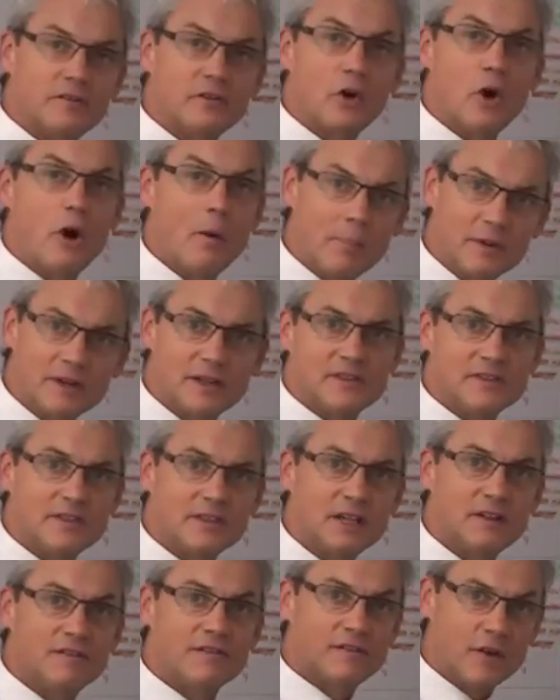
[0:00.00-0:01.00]
of
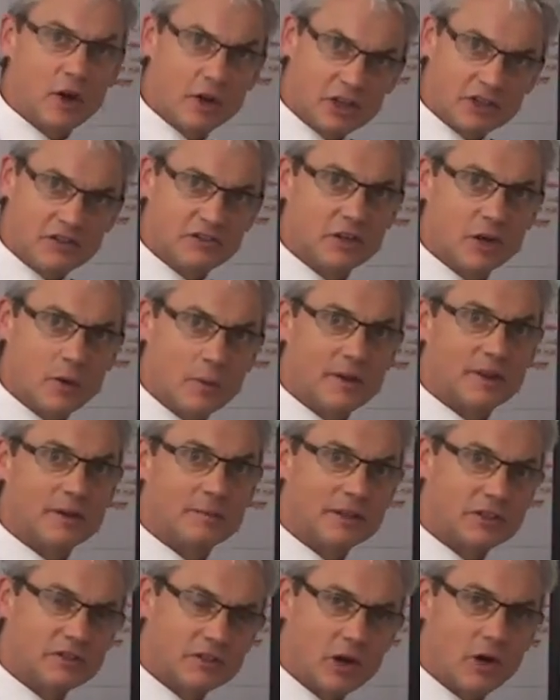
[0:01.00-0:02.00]
competency, focusing on what
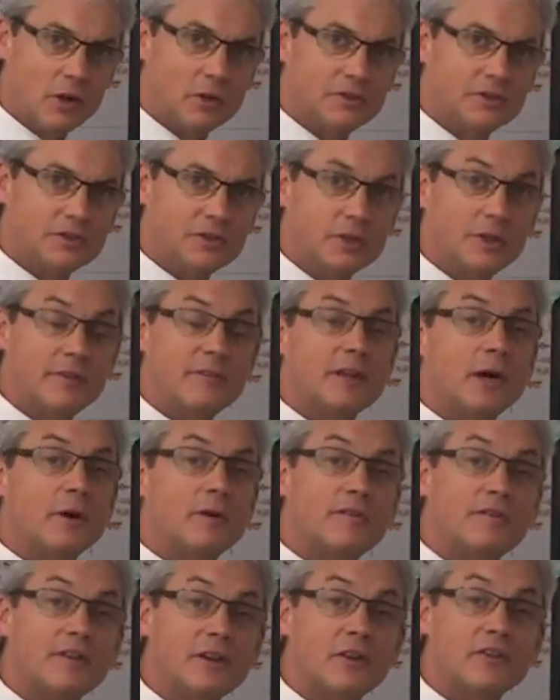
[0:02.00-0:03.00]
they've been told to do, even
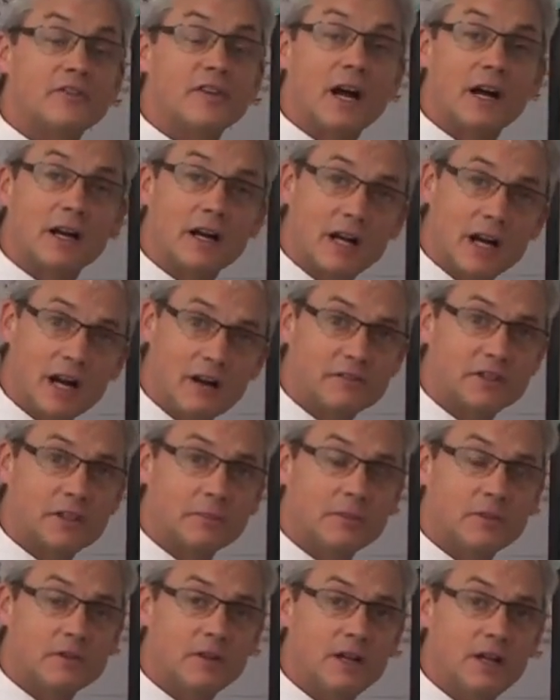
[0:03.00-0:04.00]
though it feels
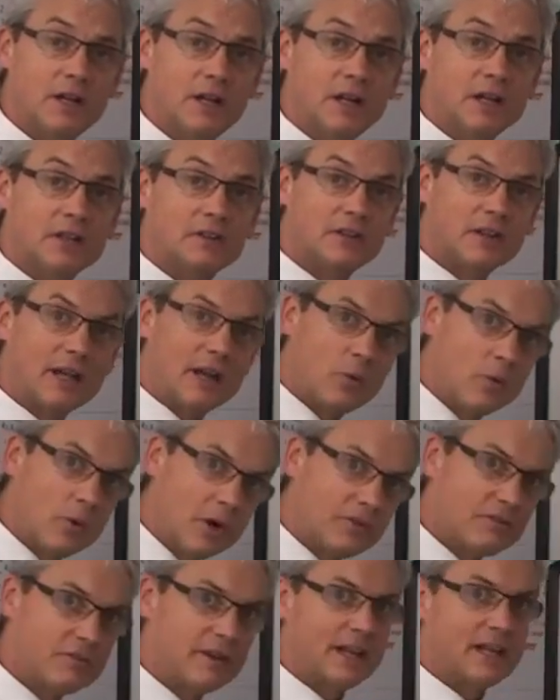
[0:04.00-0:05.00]
uncomfortable, until they
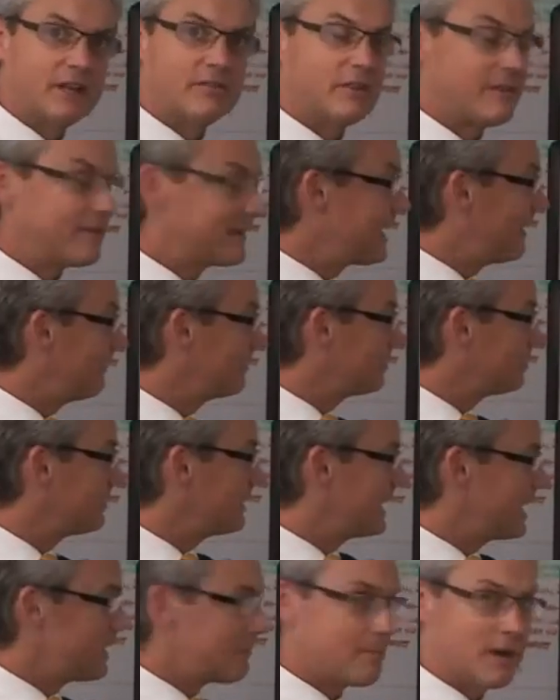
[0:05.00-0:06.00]
work through that level
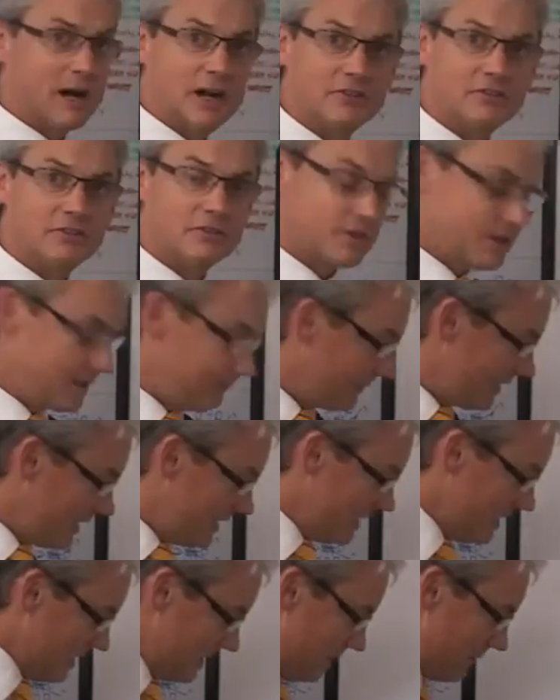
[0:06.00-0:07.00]
uncomfortably to get mastery.
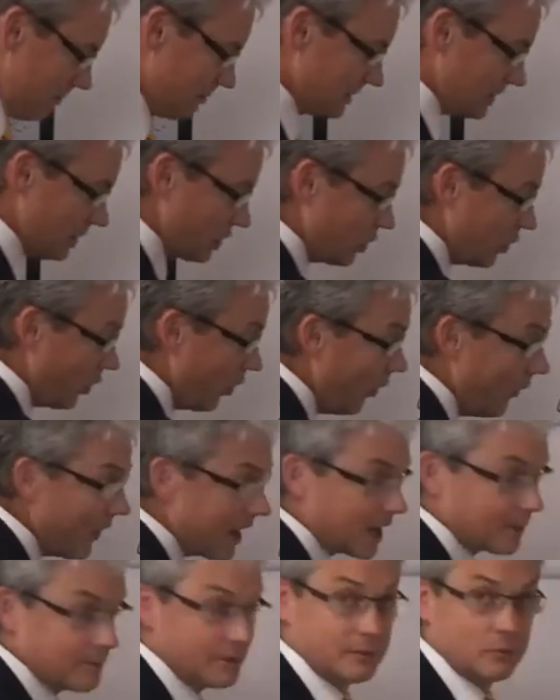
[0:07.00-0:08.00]
But the core
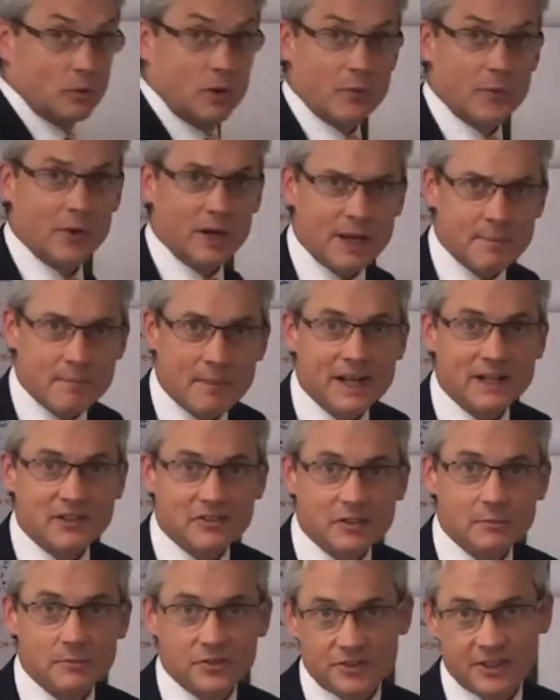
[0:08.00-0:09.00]
element, what really
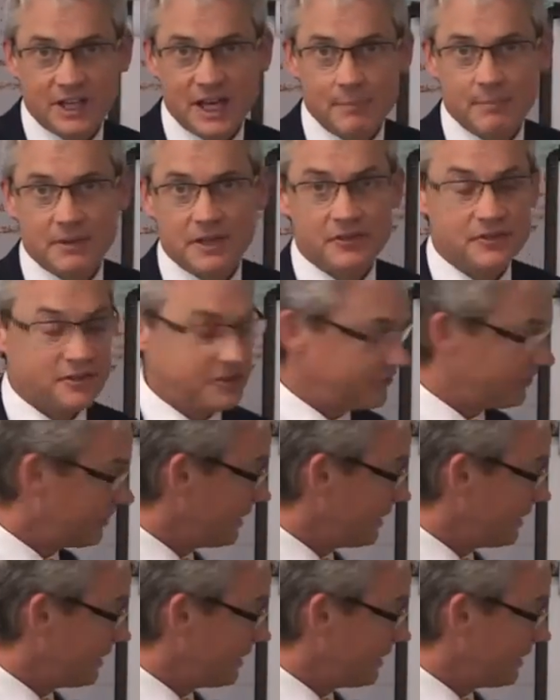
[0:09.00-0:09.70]
makes them champions of